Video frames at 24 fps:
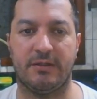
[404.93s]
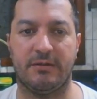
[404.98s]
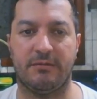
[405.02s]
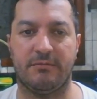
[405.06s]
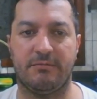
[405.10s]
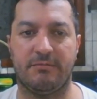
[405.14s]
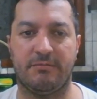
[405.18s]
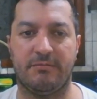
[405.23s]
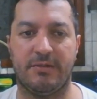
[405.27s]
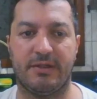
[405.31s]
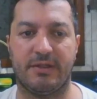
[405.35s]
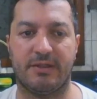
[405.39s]

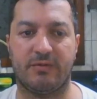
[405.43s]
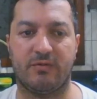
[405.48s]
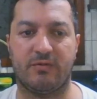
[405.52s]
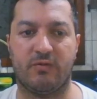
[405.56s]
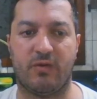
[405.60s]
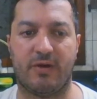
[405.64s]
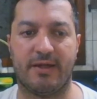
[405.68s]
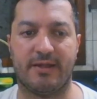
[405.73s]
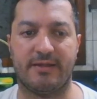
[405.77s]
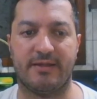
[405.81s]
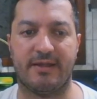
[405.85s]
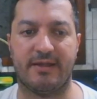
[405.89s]
But
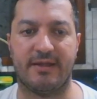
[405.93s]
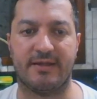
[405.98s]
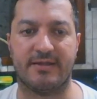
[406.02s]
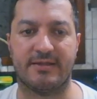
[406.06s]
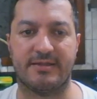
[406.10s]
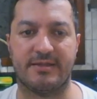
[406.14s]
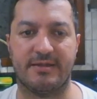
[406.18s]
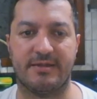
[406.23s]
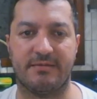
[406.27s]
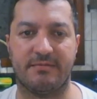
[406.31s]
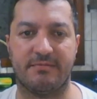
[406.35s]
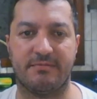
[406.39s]
white has
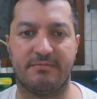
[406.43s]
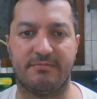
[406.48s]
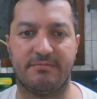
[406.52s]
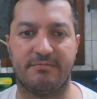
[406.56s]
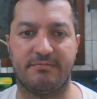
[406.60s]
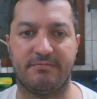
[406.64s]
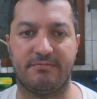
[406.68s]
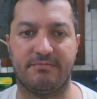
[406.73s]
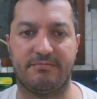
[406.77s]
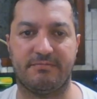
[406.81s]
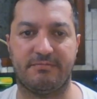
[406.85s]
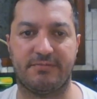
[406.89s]
some
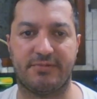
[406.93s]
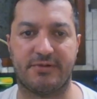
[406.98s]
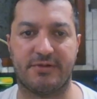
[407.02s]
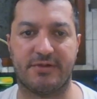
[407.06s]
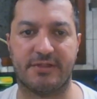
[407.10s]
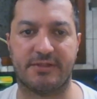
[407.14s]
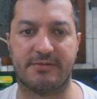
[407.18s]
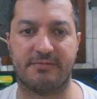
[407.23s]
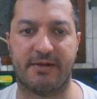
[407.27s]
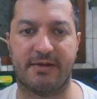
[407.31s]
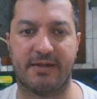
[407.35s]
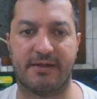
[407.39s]

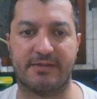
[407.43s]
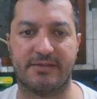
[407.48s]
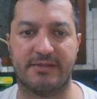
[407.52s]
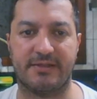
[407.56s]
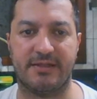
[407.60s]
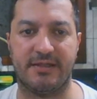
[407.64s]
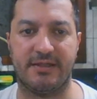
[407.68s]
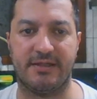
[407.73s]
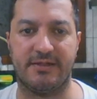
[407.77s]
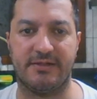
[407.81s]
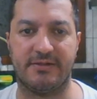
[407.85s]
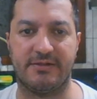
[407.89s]
prospects
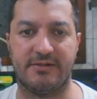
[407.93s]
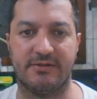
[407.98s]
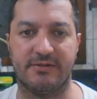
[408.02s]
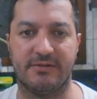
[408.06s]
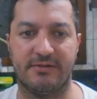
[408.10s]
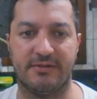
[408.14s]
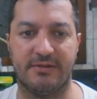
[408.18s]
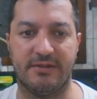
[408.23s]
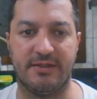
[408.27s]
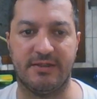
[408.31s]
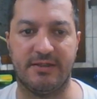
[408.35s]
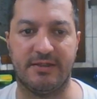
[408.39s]
here.
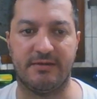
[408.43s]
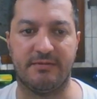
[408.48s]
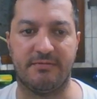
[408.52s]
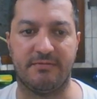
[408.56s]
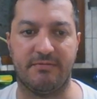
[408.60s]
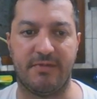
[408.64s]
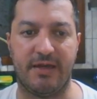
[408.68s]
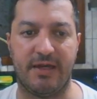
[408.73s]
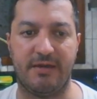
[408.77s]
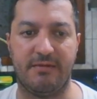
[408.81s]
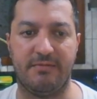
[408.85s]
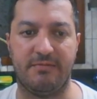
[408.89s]

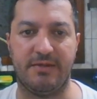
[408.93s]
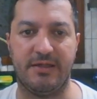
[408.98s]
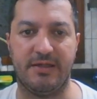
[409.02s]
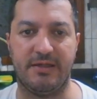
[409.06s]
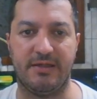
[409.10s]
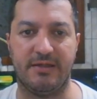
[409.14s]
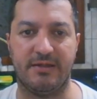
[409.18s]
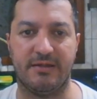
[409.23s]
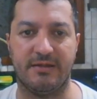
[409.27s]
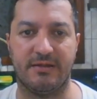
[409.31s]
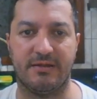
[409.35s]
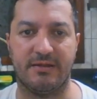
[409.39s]

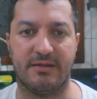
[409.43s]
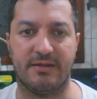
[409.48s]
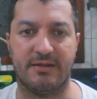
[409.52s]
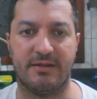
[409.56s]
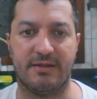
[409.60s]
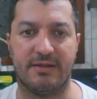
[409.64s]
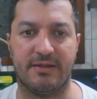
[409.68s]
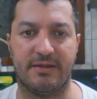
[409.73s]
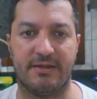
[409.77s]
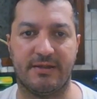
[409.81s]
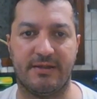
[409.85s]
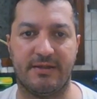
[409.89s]
Maybe
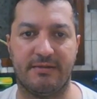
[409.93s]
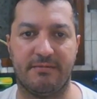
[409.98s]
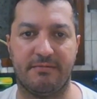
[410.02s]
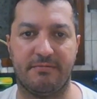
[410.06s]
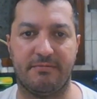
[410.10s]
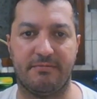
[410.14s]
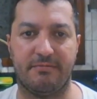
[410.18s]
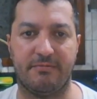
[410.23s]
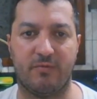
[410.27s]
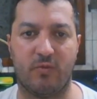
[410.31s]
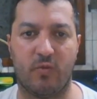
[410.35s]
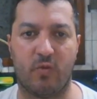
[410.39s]
the
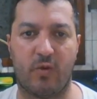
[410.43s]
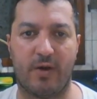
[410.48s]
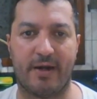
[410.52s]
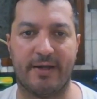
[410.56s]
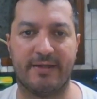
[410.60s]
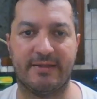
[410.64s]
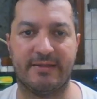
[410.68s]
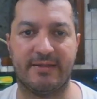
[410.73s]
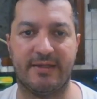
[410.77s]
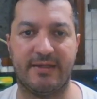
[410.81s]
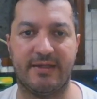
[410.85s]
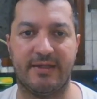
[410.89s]

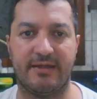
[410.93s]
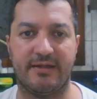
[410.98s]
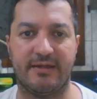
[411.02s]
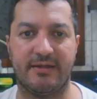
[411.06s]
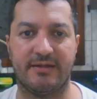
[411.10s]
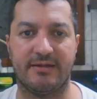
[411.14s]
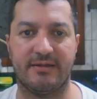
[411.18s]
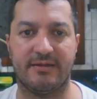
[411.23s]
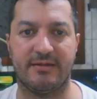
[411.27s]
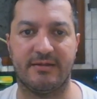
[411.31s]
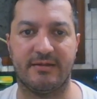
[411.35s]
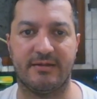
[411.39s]
white
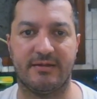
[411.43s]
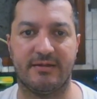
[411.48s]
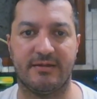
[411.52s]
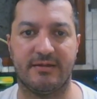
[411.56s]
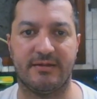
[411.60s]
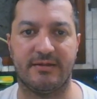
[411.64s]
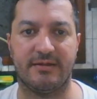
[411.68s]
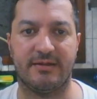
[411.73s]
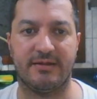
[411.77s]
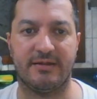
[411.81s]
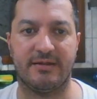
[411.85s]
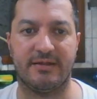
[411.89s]
king
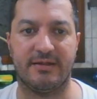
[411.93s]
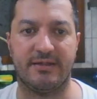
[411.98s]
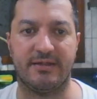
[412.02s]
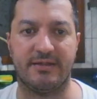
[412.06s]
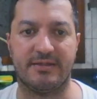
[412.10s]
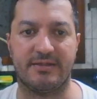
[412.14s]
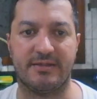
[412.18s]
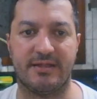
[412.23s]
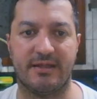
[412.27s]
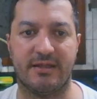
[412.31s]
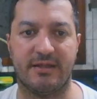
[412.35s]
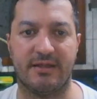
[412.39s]

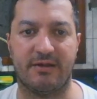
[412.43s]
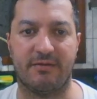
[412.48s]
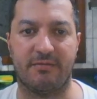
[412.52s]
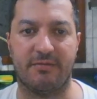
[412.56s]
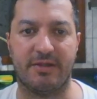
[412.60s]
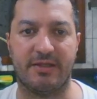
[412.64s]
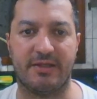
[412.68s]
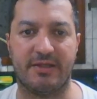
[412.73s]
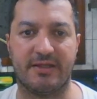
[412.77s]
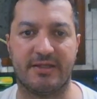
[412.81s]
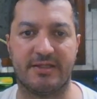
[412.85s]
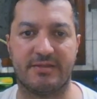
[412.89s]
is a little
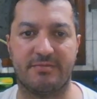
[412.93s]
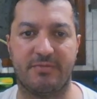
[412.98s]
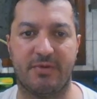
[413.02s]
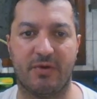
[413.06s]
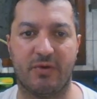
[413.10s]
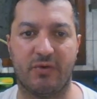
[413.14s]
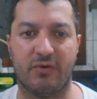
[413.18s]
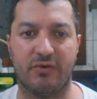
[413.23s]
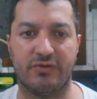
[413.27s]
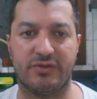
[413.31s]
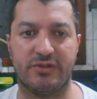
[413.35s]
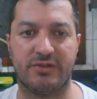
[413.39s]
bit
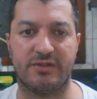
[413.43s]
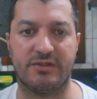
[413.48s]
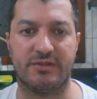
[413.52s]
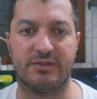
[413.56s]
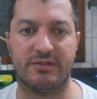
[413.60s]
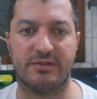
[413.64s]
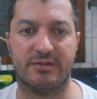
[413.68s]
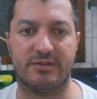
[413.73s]
exposed.